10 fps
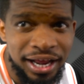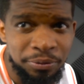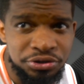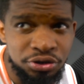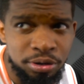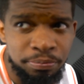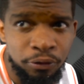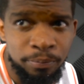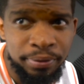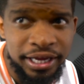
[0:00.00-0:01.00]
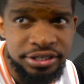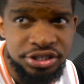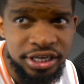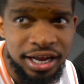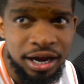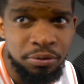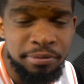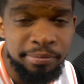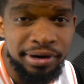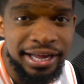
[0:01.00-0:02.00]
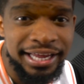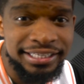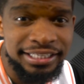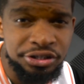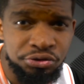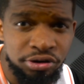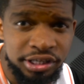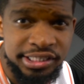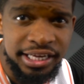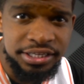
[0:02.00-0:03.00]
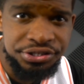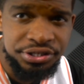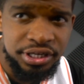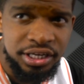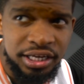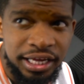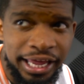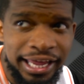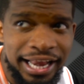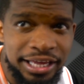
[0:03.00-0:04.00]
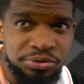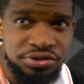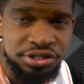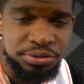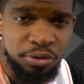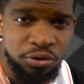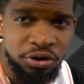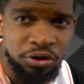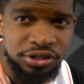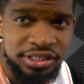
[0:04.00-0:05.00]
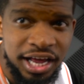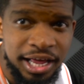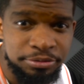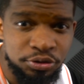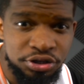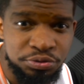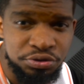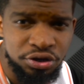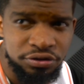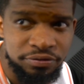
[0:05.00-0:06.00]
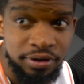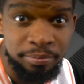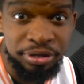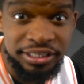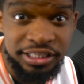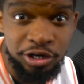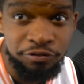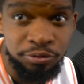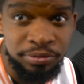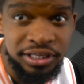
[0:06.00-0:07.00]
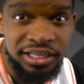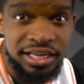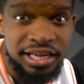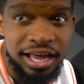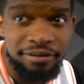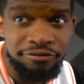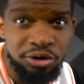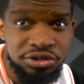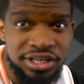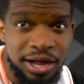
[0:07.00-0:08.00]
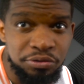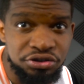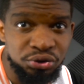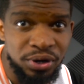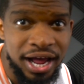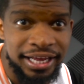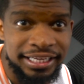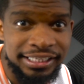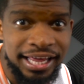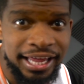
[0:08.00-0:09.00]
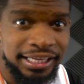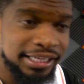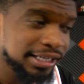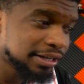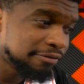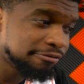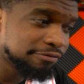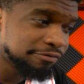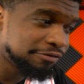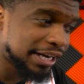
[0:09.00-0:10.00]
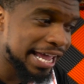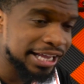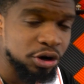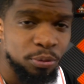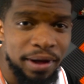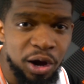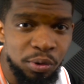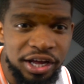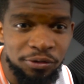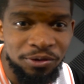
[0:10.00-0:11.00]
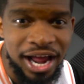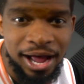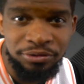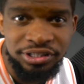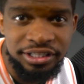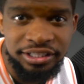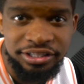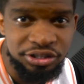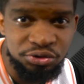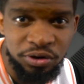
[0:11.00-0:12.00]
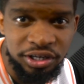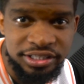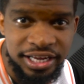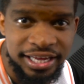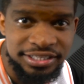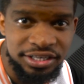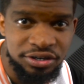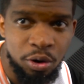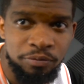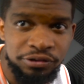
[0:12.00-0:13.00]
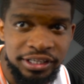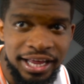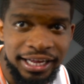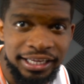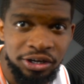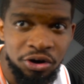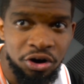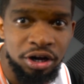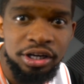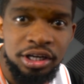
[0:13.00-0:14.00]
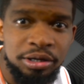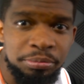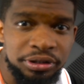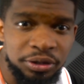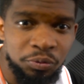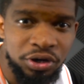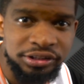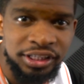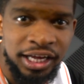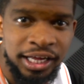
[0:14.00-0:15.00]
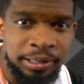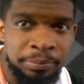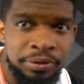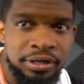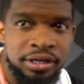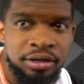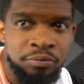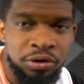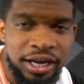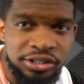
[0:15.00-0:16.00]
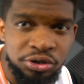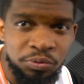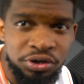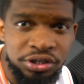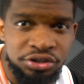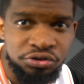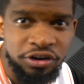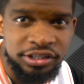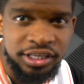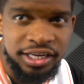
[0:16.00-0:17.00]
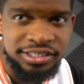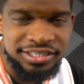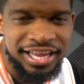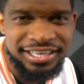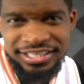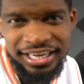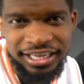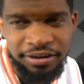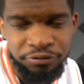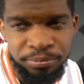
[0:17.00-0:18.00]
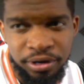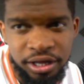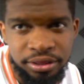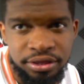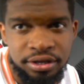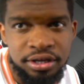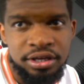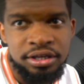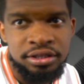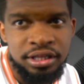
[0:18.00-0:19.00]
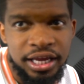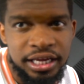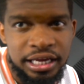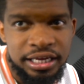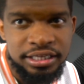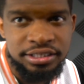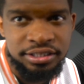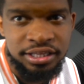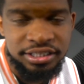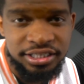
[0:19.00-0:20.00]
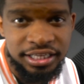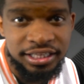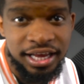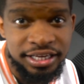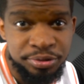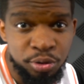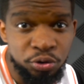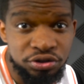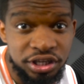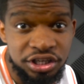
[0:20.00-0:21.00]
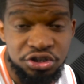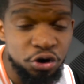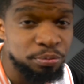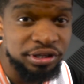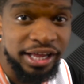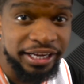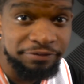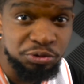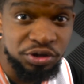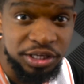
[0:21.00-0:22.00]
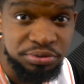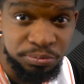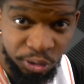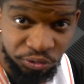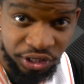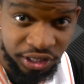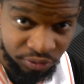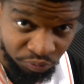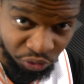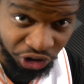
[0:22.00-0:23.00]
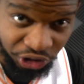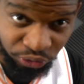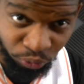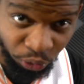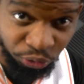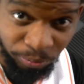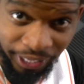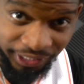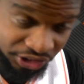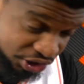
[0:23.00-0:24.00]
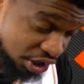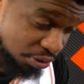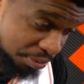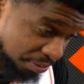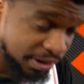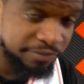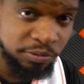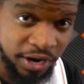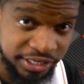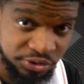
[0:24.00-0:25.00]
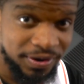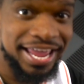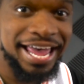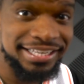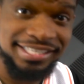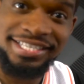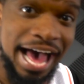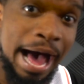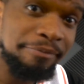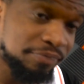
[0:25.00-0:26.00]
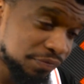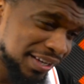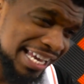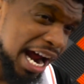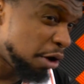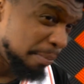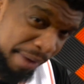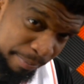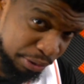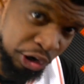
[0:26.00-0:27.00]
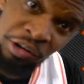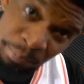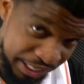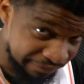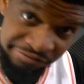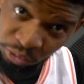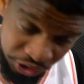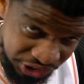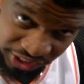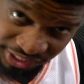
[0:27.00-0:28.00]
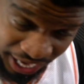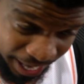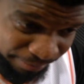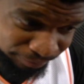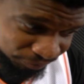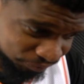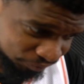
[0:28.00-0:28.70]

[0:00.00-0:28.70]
I was on probation, I remember I had to get drug tests. And I used to smoke all the time, so this was a big deal for me. At first, I would try and like finagle my way around the drug test and hopefully not get caught. But then one time, when I took one of the drug tests, because I had to take it every month, they seen that I smoked, and he told me, like, if you keep smoking, we're going to throw you back in jail or whatever, right? So I had to stop. And I remember being forced to stop.